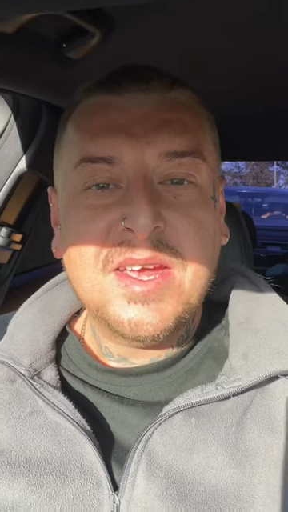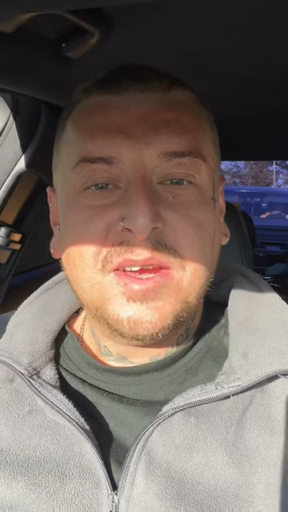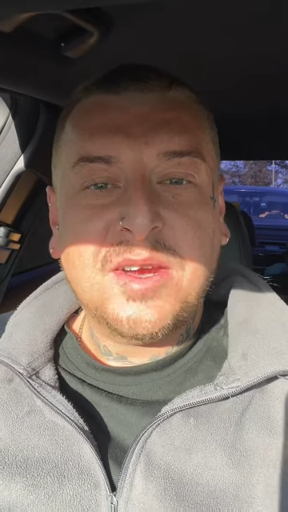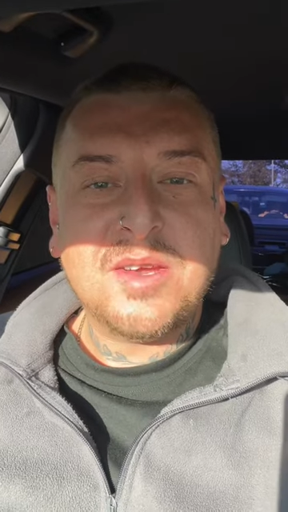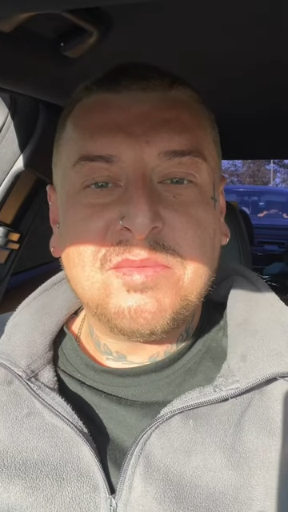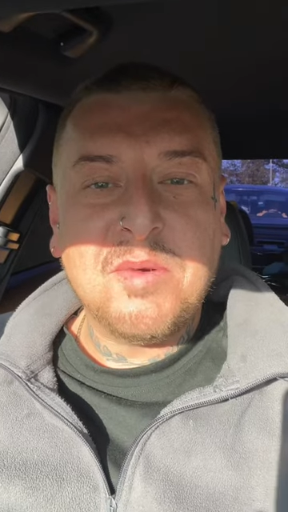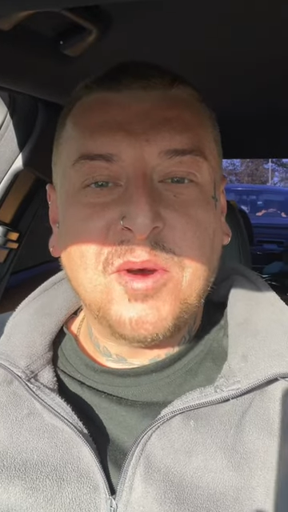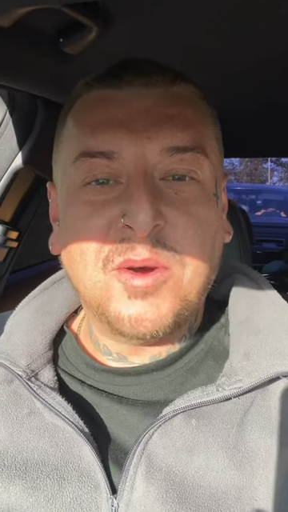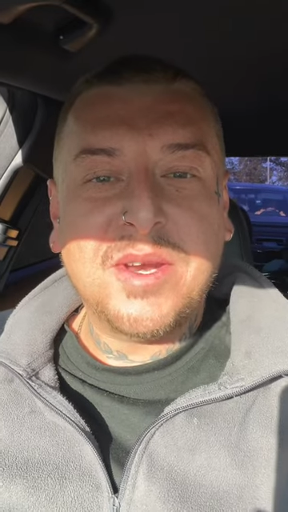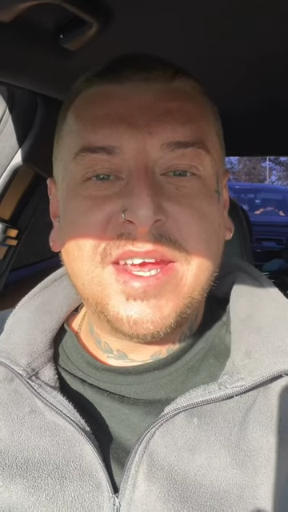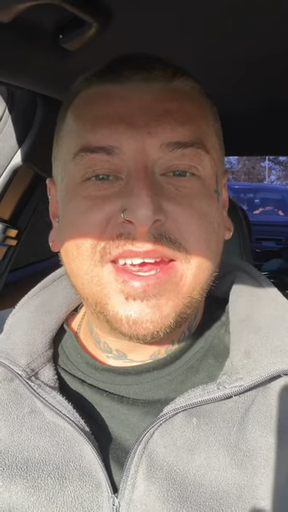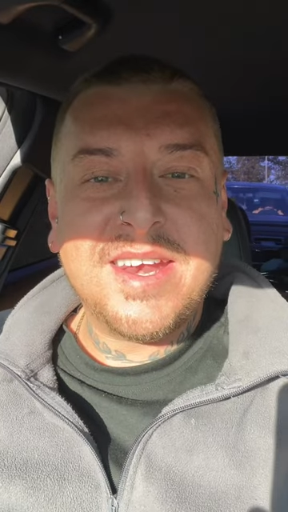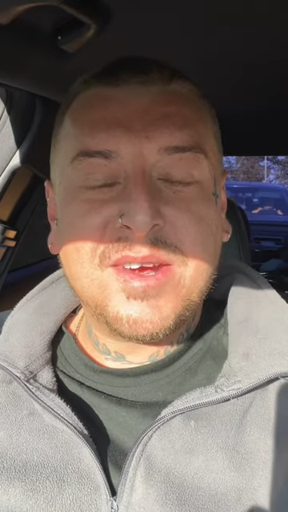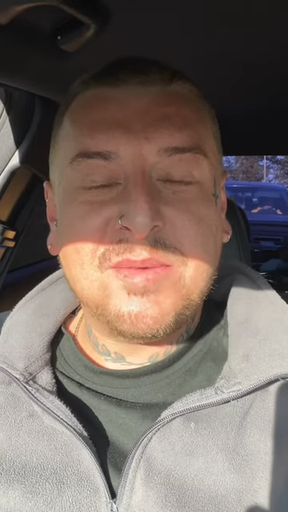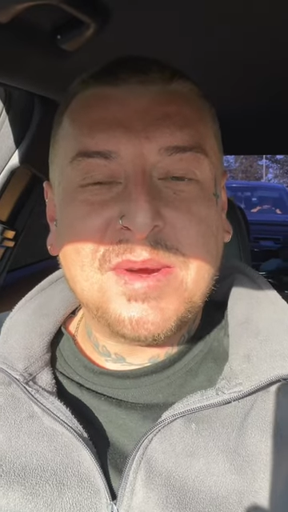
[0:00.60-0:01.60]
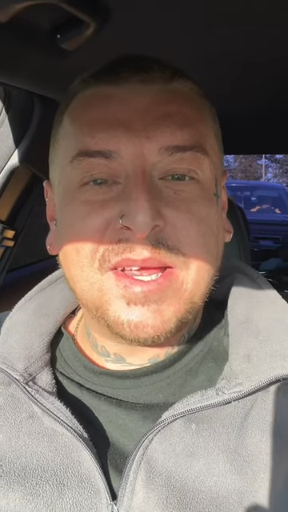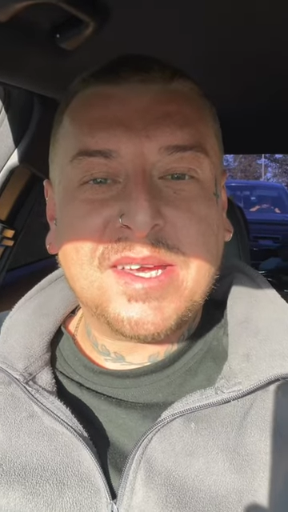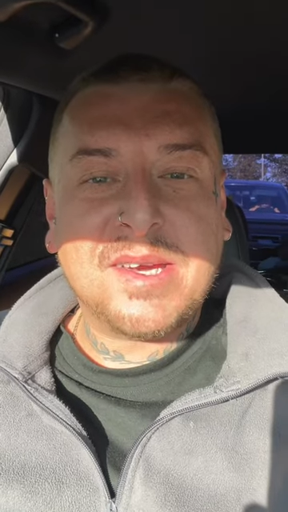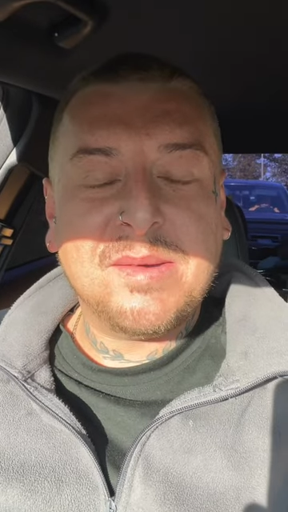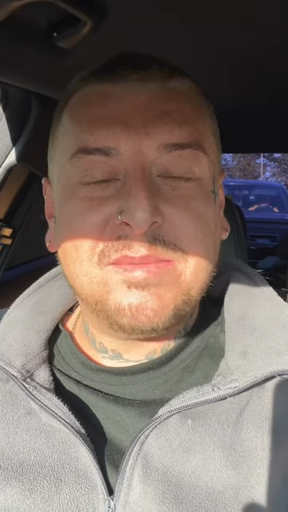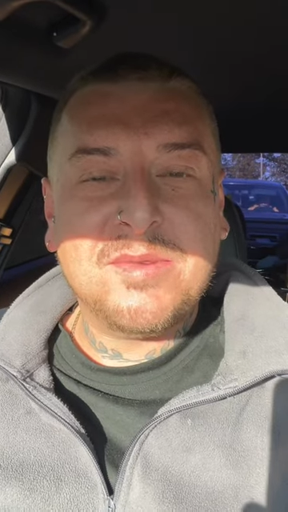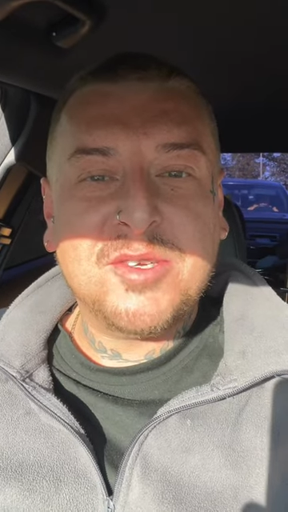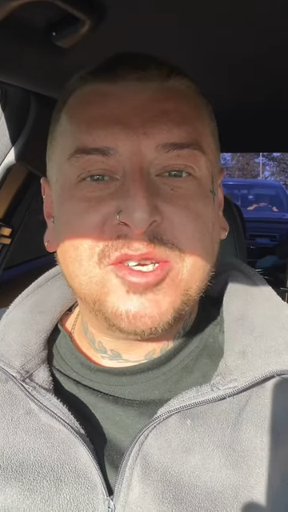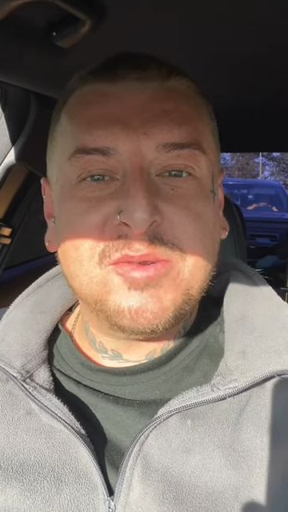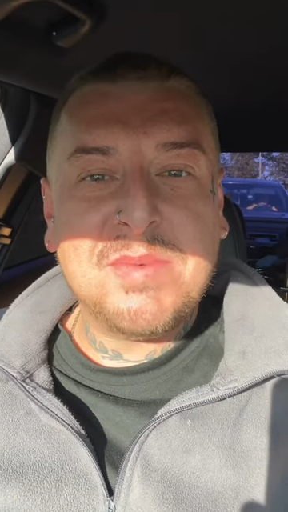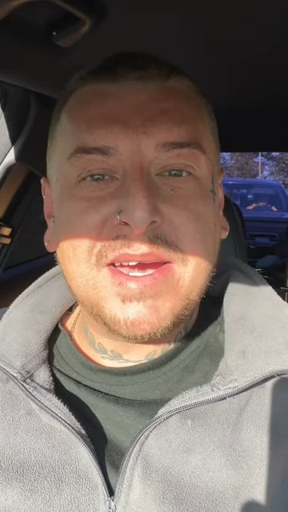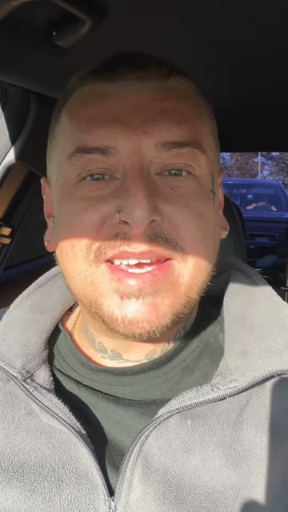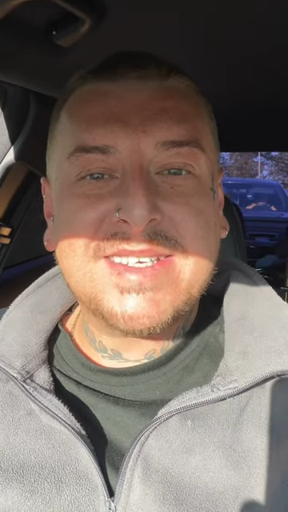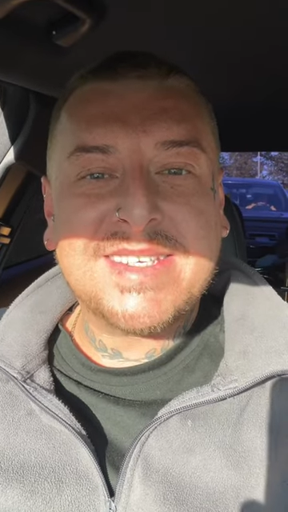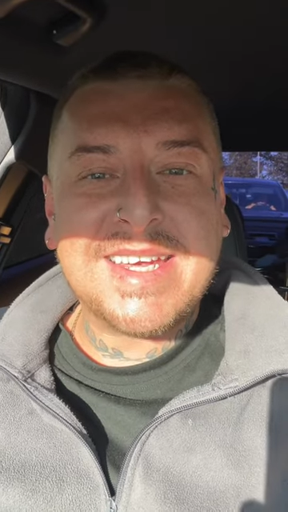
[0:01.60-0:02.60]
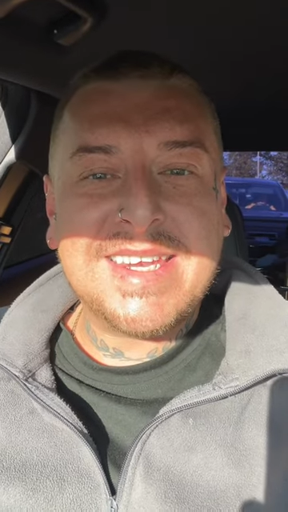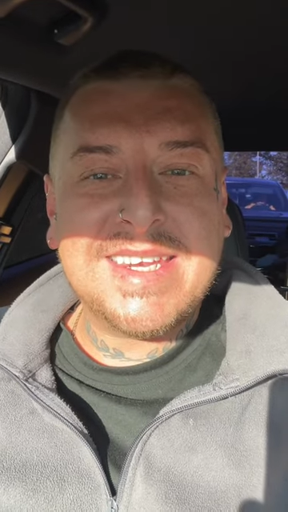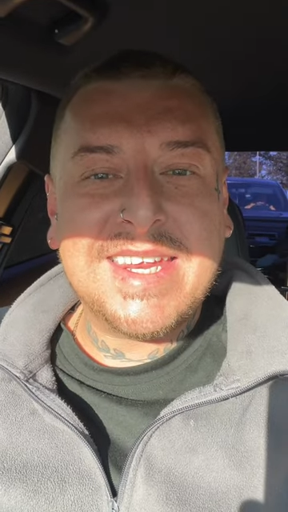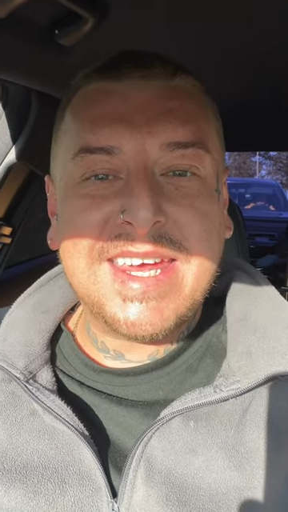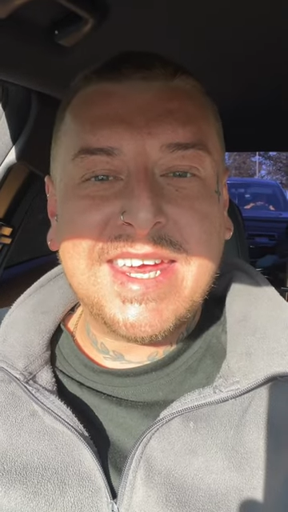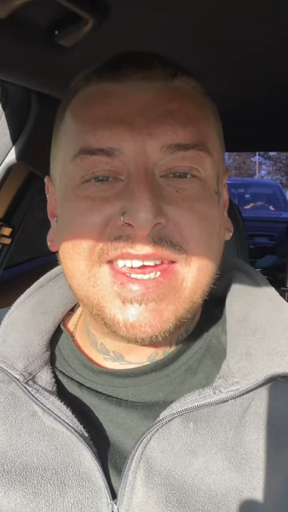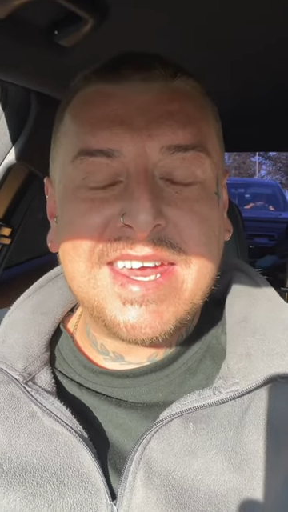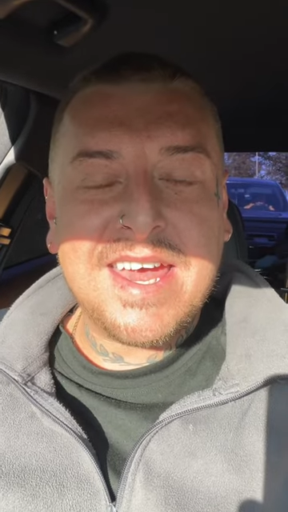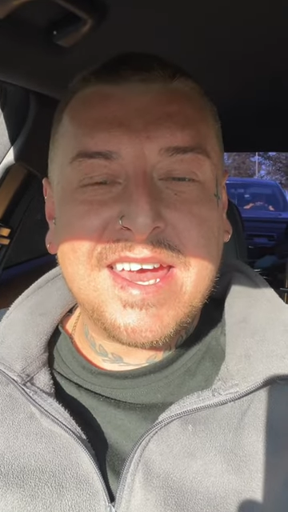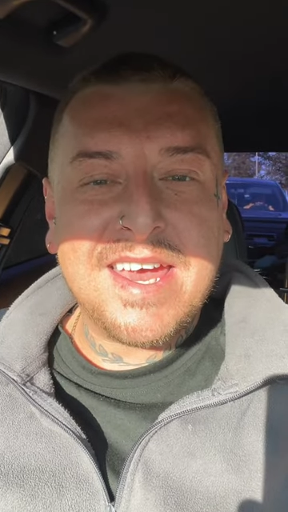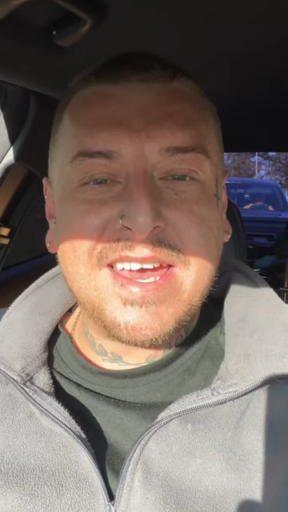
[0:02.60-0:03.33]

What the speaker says: Good morning and welcome to my Sunday.